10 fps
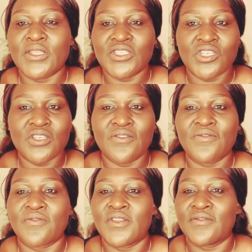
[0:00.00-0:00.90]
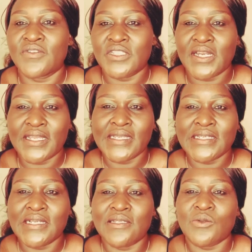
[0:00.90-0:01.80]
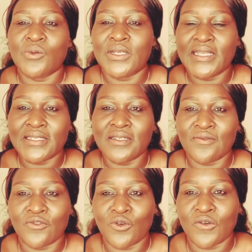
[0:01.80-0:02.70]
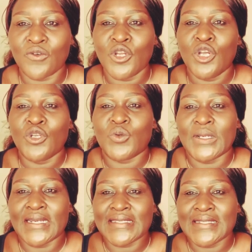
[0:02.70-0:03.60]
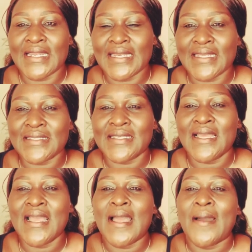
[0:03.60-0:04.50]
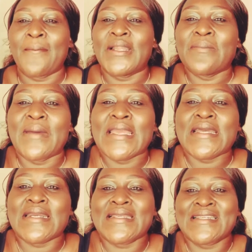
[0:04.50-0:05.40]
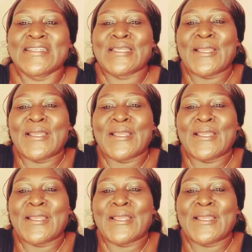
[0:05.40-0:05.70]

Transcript: the chief the vigil elders will get involved to understand this but my greatest